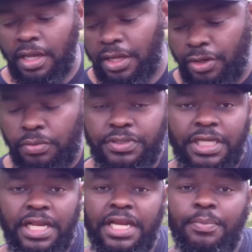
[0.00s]
you know what I'm
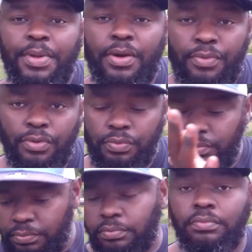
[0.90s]
saying, in the bedroom.
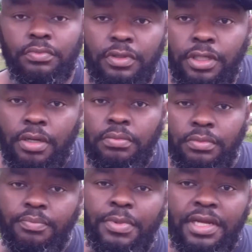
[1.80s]
You know,
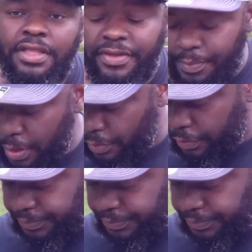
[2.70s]
meeting in their bedroom.